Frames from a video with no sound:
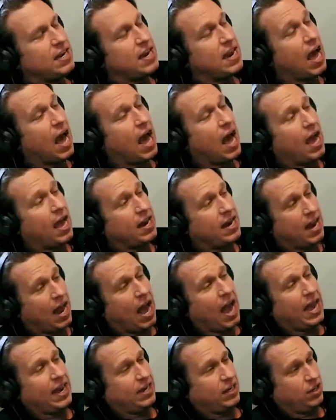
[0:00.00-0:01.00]

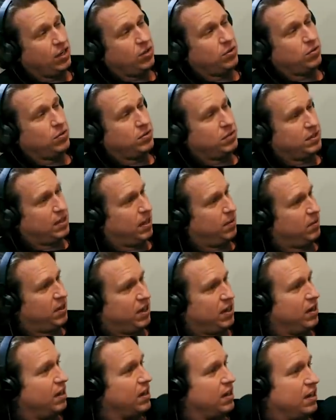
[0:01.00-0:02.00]
nine years. I
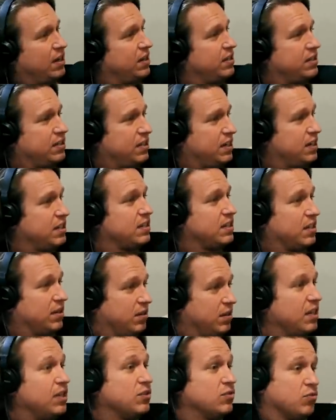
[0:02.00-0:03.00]
mean, he's he's a
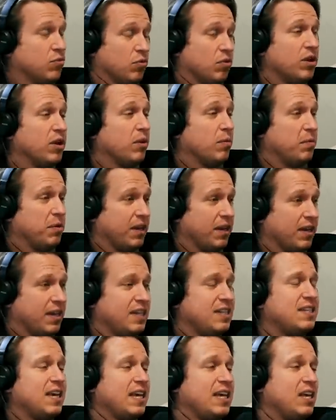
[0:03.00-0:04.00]
he's real big.
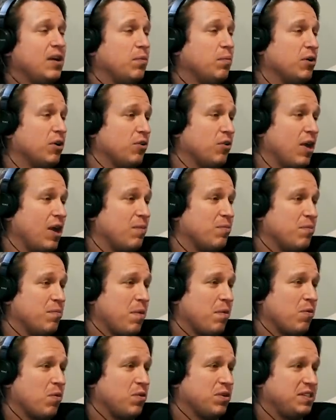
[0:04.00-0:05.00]
He's like Gilbert Grape.
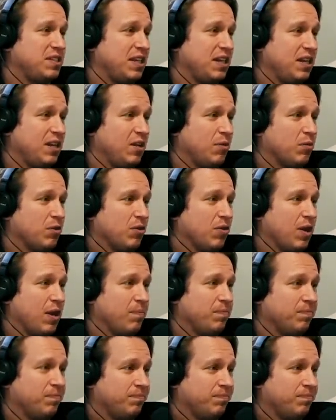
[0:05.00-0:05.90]
Remember what's eating Gilbert Grape?